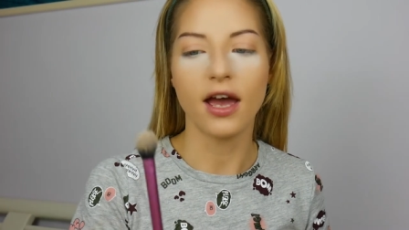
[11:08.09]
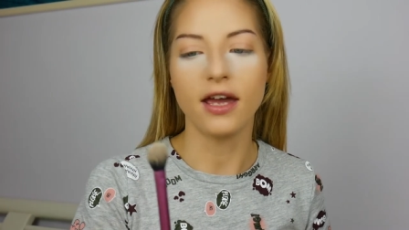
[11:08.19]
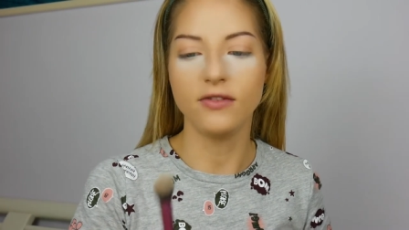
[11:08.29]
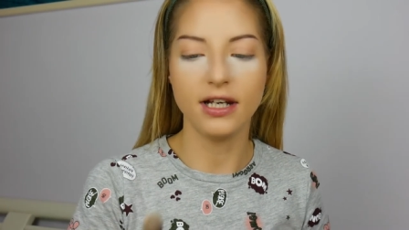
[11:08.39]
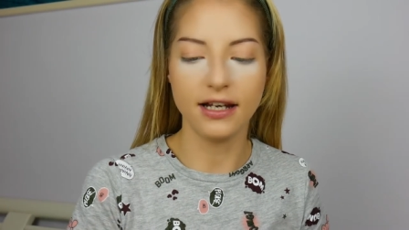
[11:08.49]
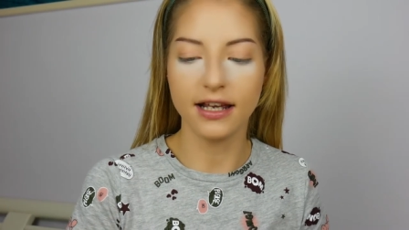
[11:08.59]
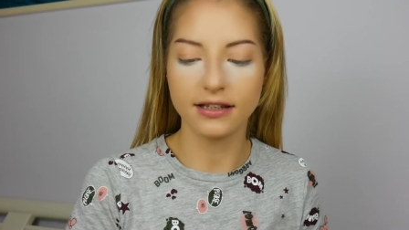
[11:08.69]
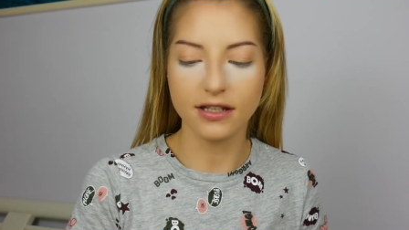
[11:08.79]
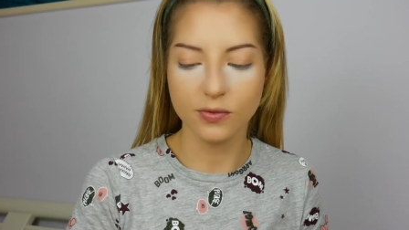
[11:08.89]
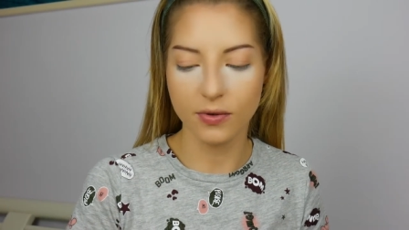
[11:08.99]
I really like
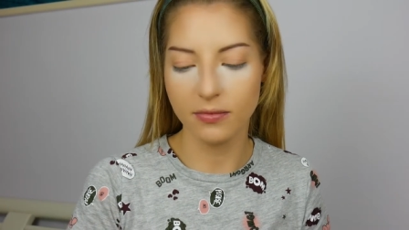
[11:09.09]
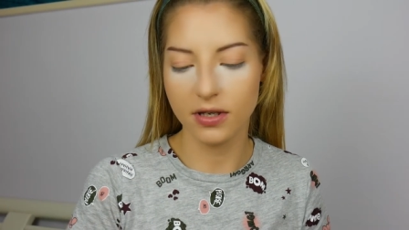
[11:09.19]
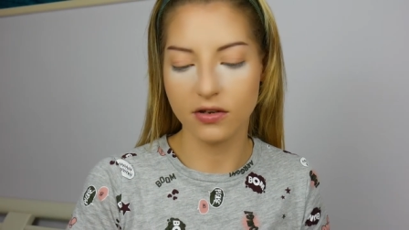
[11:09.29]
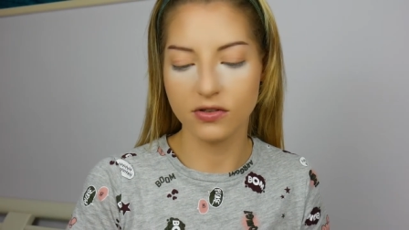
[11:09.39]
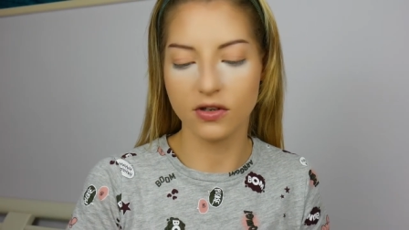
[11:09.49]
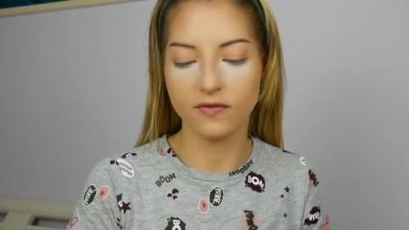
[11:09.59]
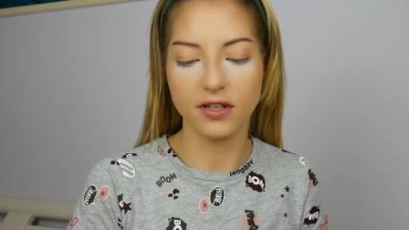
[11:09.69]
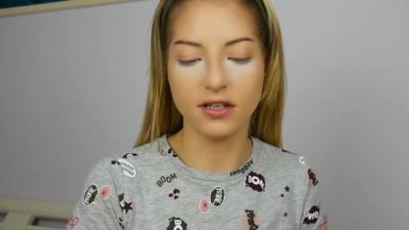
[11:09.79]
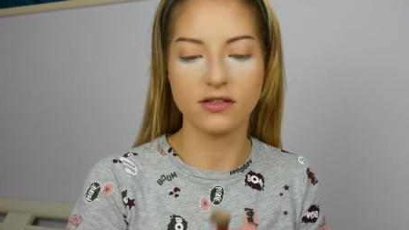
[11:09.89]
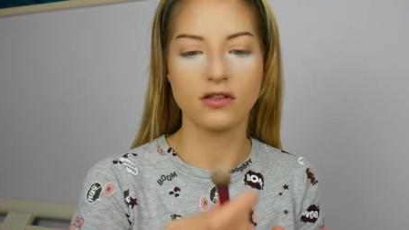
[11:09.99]
this one because of
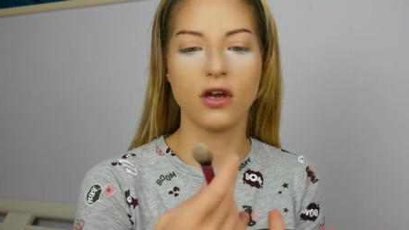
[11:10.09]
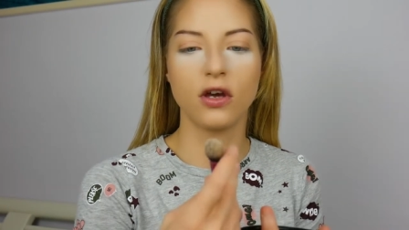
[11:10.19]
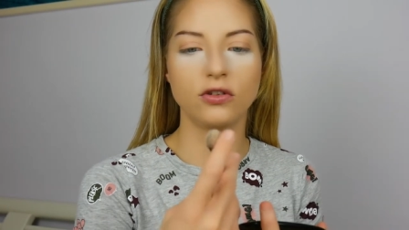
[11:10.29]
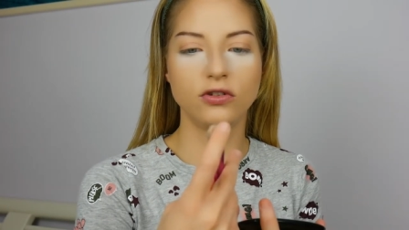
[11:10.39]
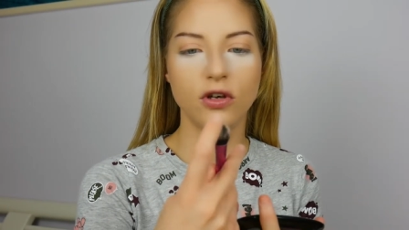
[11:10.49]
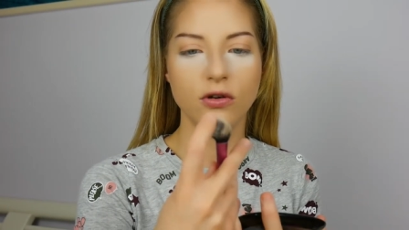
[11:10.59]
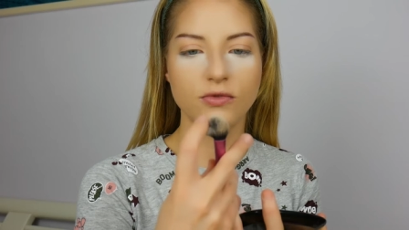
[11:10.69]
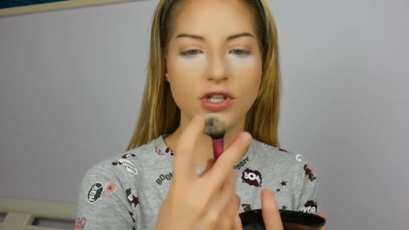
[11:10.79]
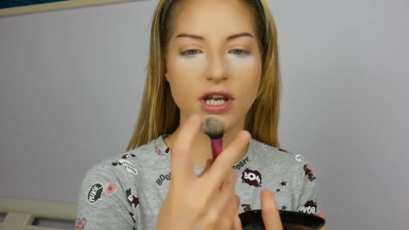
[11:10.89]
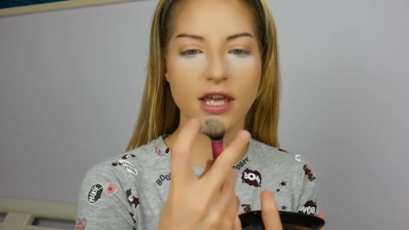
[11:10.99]
this dome
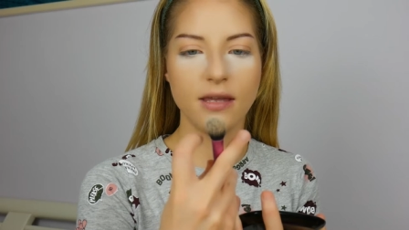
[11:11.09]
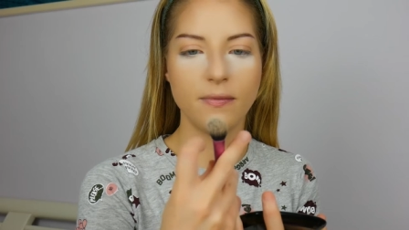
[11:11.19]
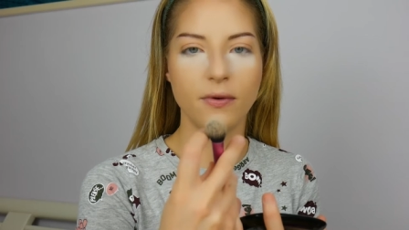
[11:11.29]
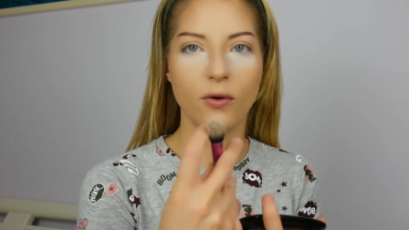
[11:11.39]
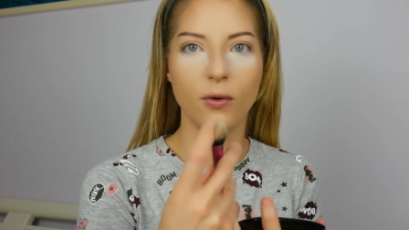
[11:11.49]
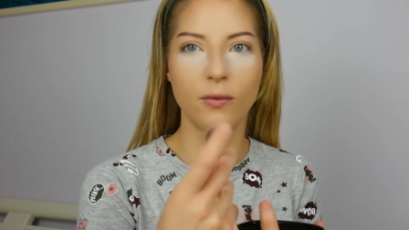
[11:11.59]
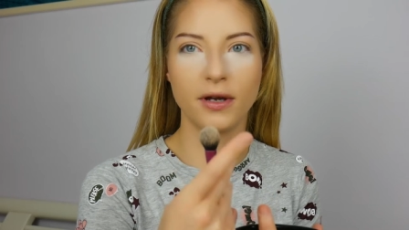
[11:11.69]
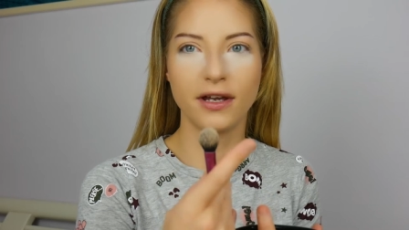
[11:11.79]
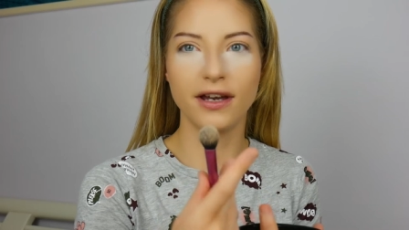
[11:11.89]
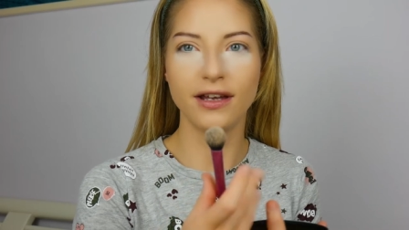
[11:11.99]
shape. Oh my
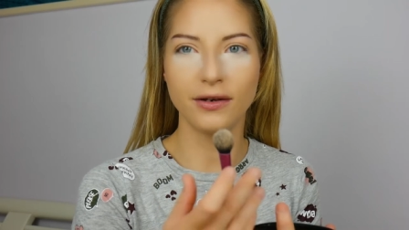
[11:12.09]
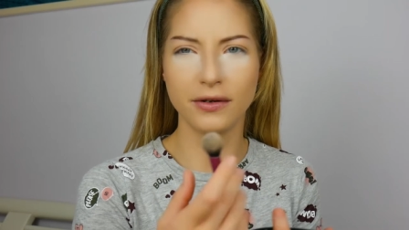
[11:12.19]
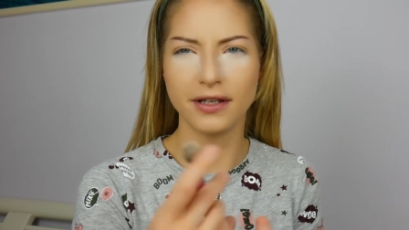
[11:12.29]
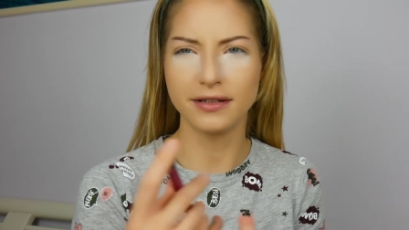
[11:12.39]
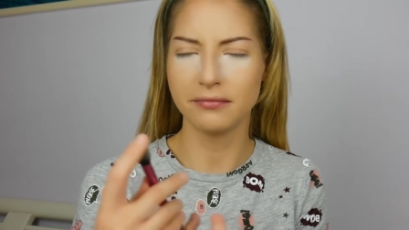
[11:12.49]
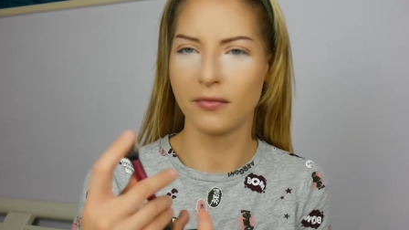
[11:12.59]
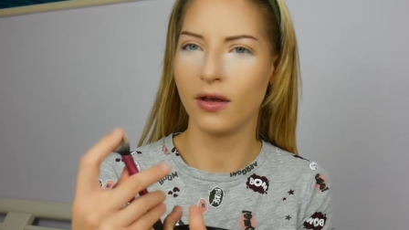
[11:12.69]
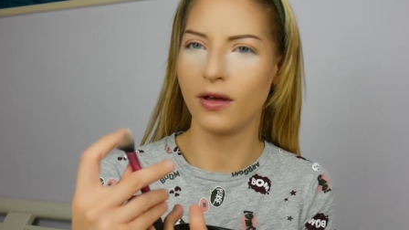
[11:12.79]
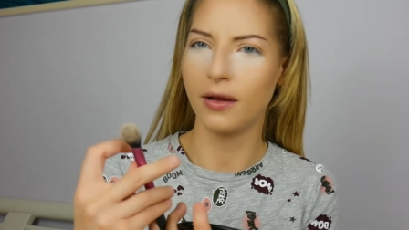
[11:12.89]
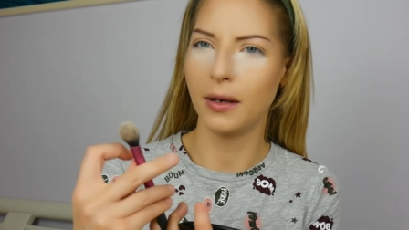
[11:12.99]
God, look at,
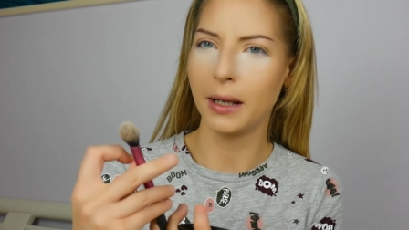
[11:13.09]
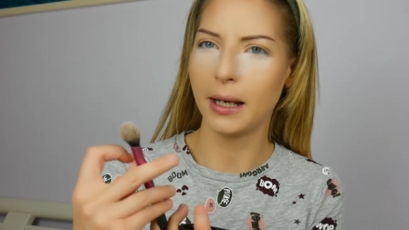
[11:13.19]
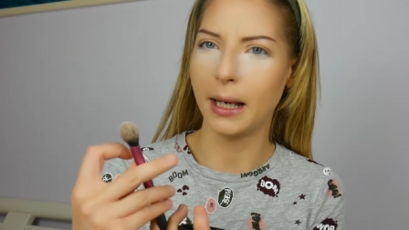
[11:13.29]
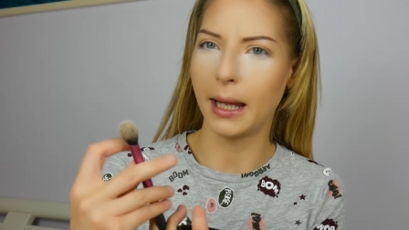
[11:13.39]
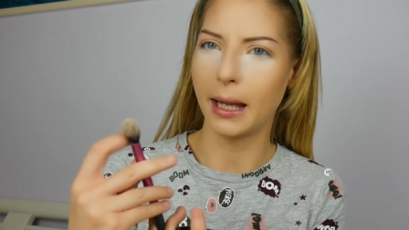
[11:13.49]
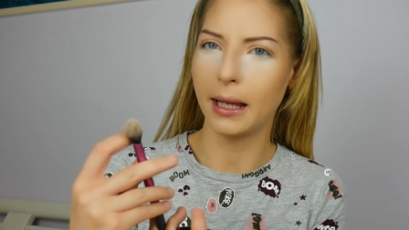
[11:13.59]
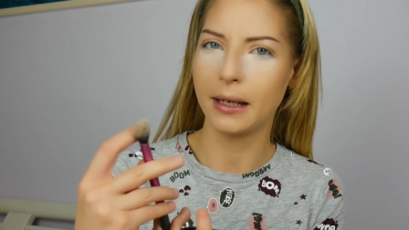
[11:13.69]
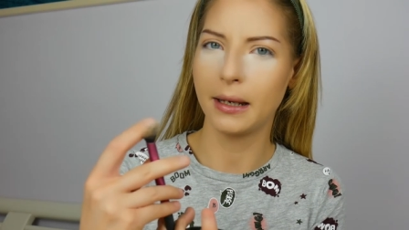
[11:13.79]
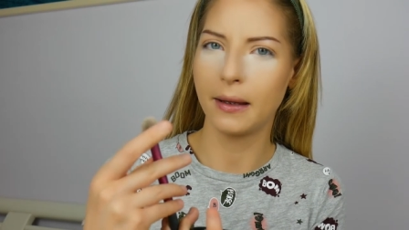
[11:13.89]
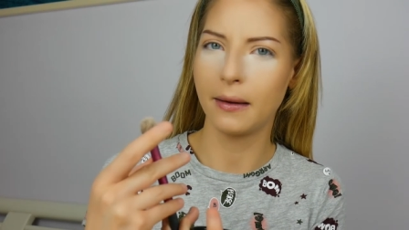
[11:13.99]
look at that.
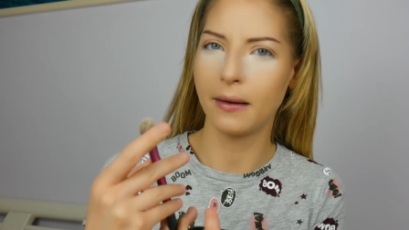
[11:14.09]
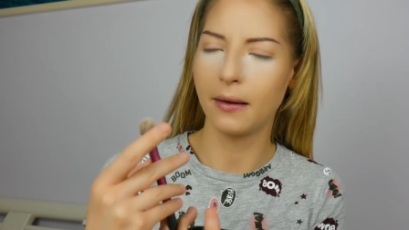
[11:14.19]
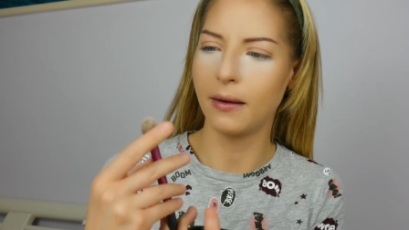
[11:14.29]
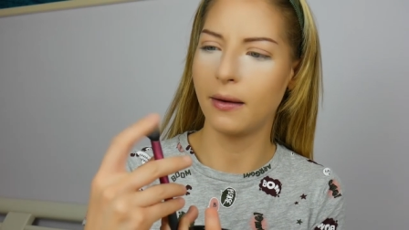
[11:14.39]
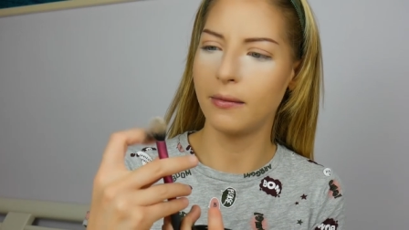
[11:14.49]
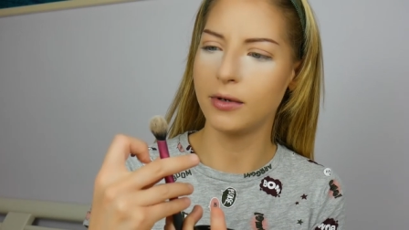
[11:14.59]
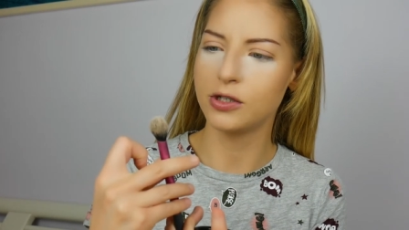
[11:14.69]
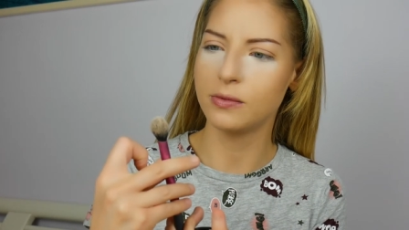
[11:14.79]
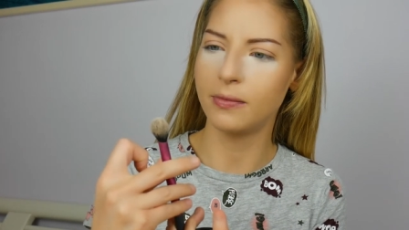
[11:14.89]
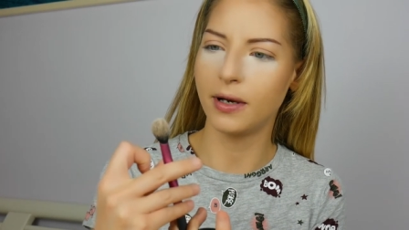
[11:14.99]
How
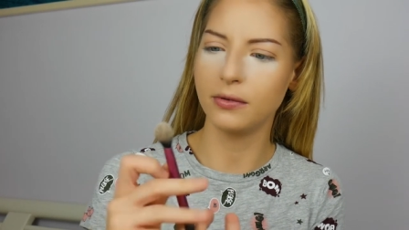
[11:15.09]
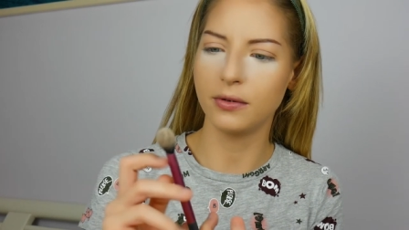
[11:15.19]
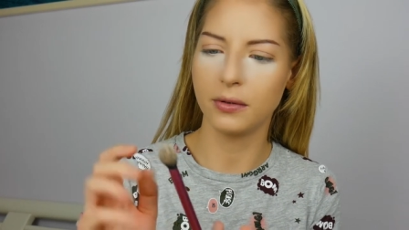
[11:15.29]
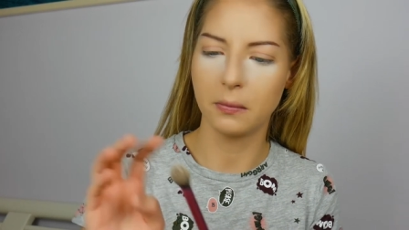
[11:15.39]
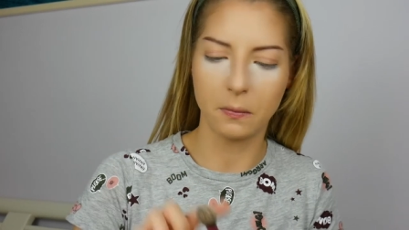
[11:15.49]
much powder.